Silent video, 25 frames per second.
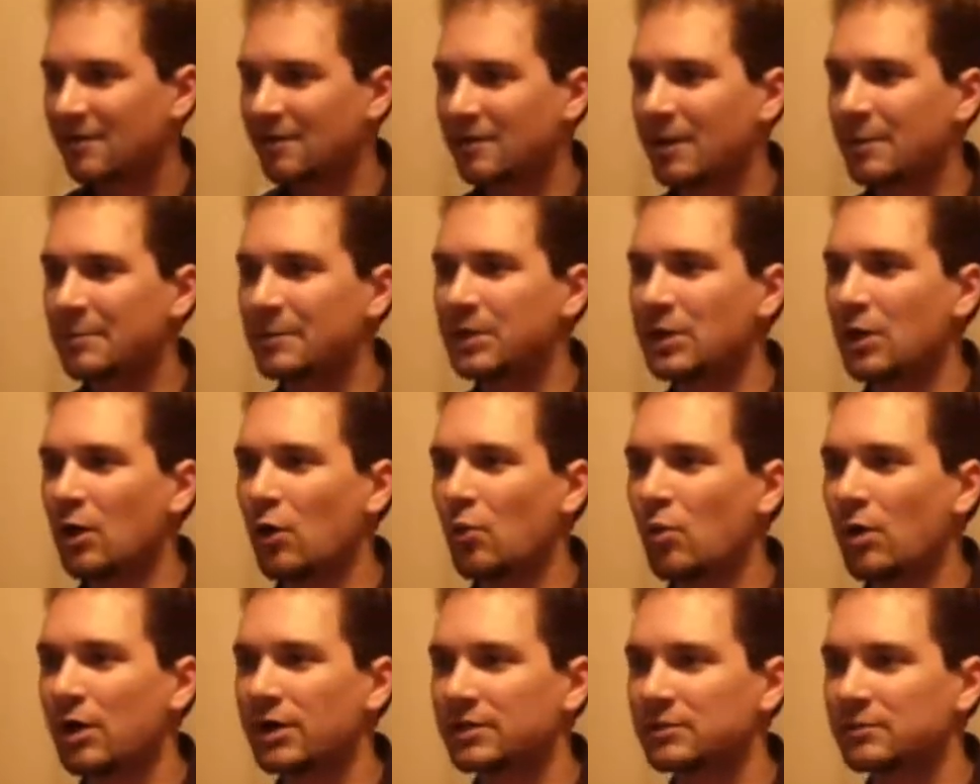Let me
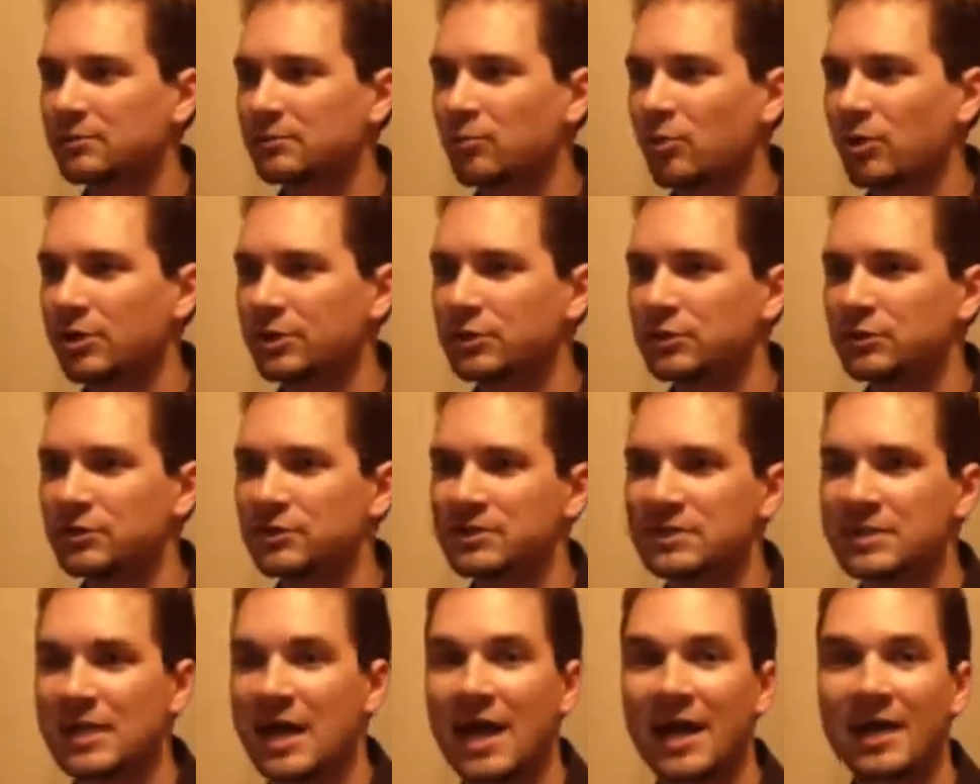know what you
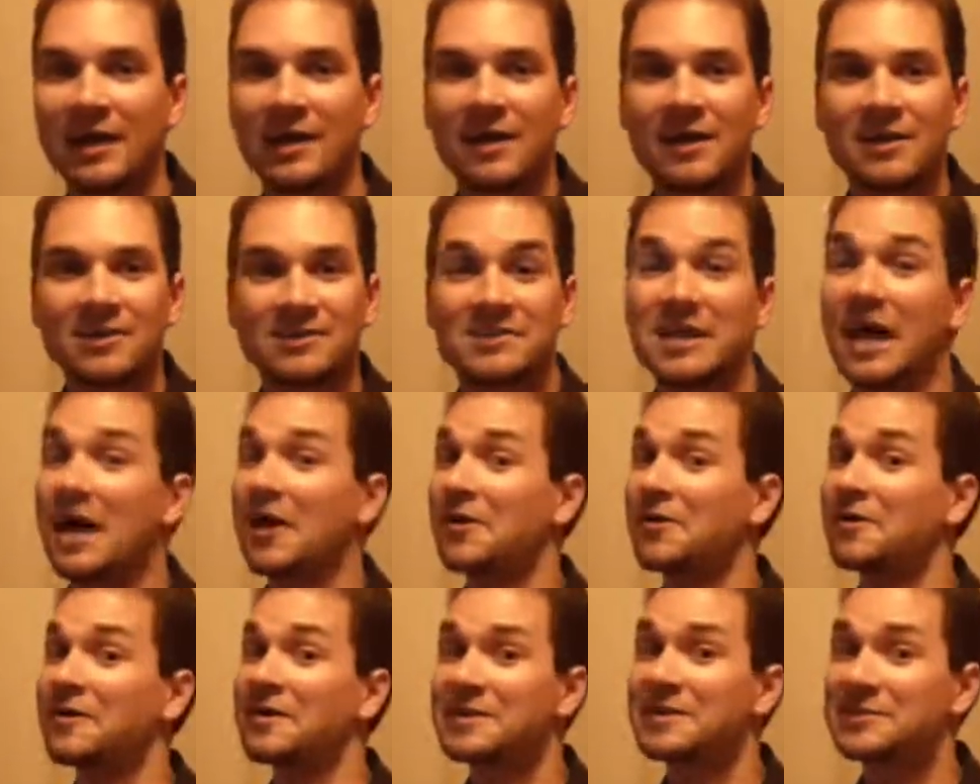decide.
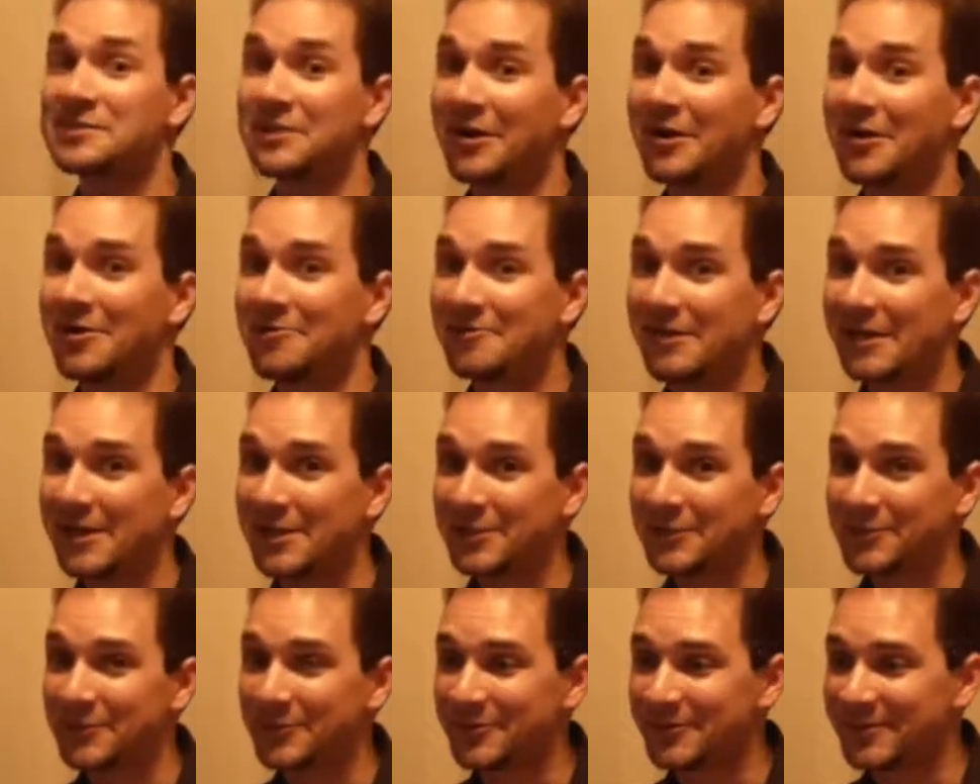Saturdays are
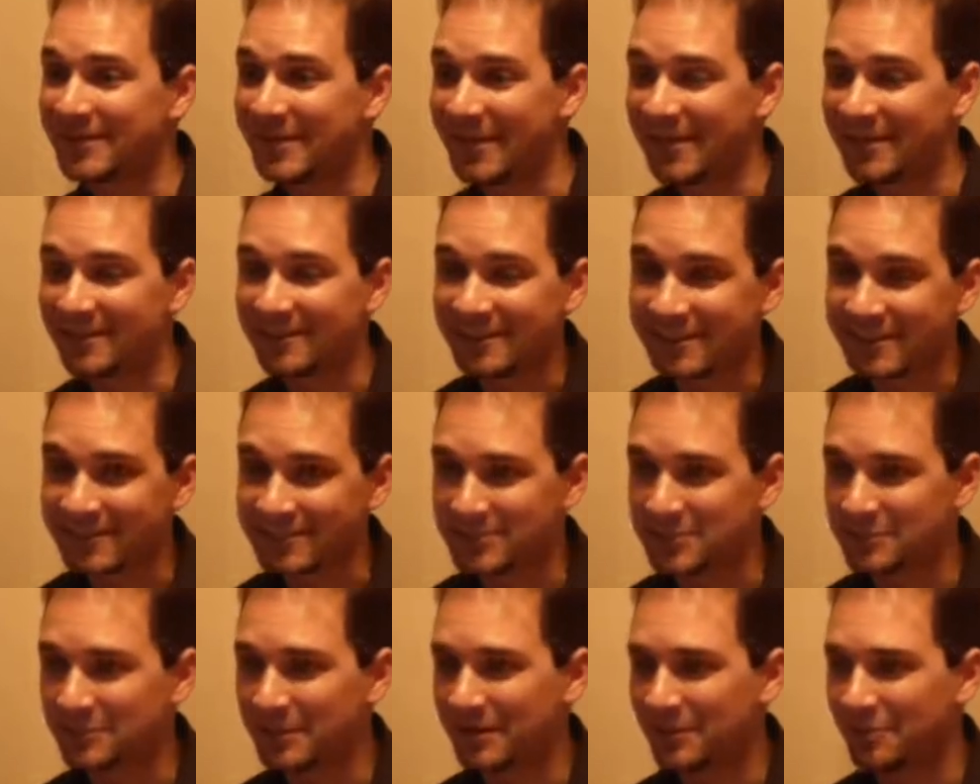available again, thanks
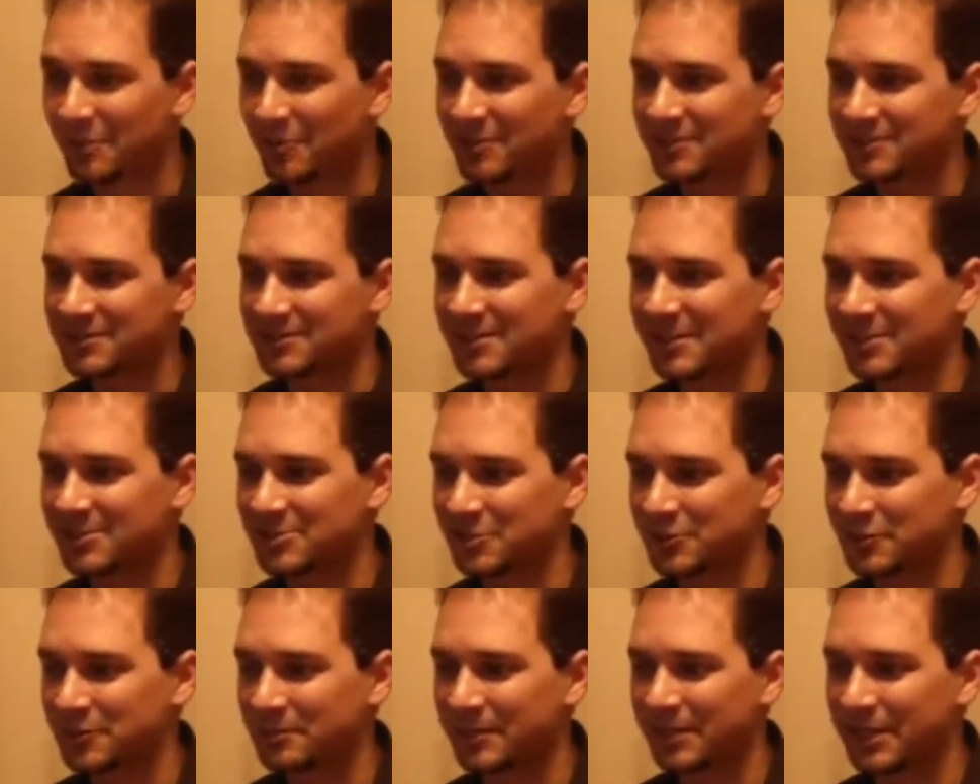to my work
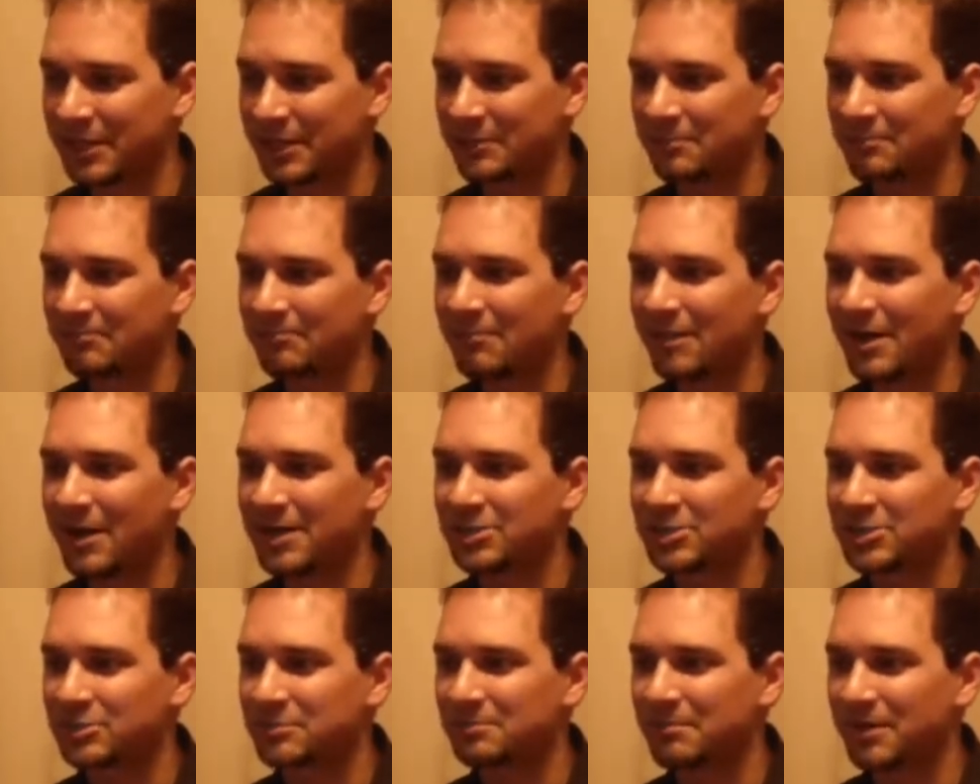schedule being
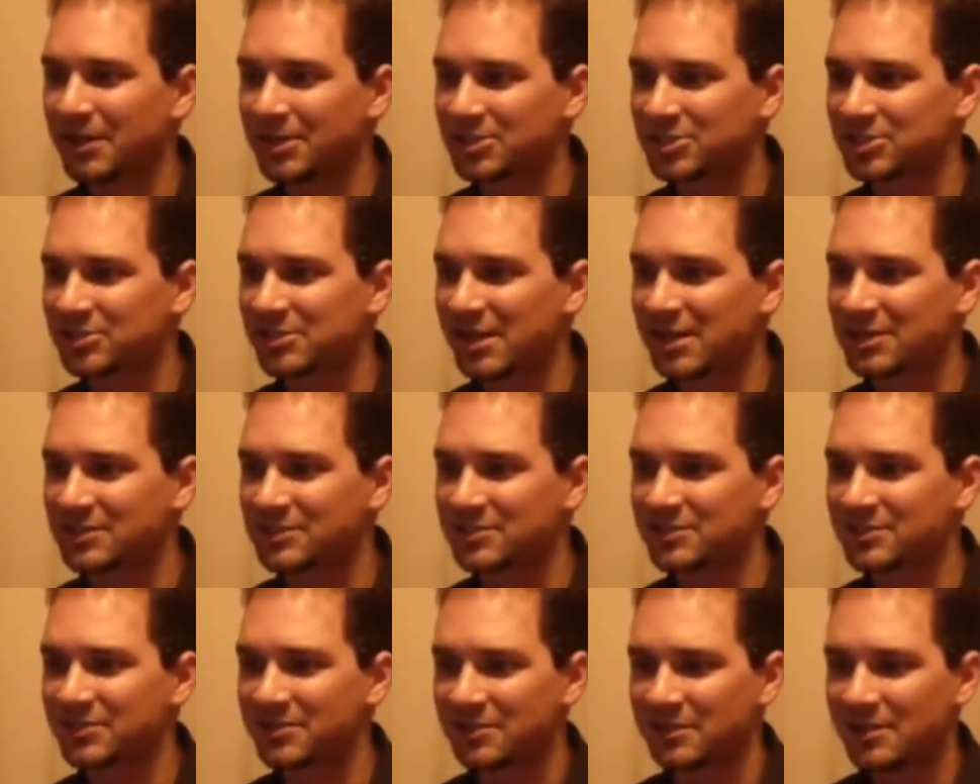much, much
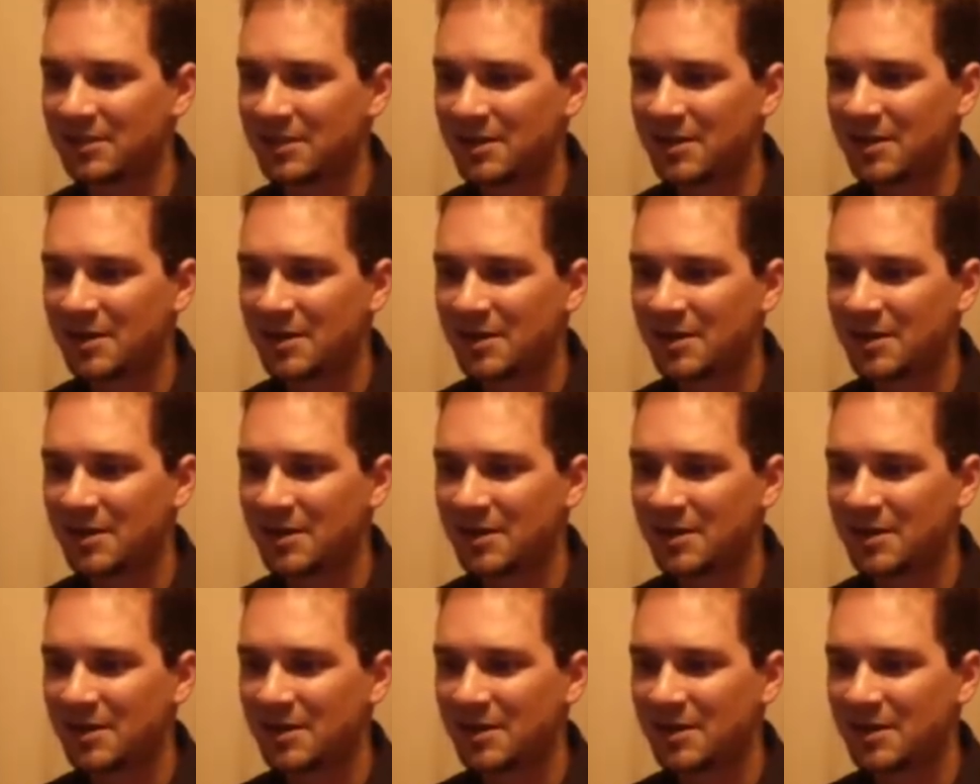nicer.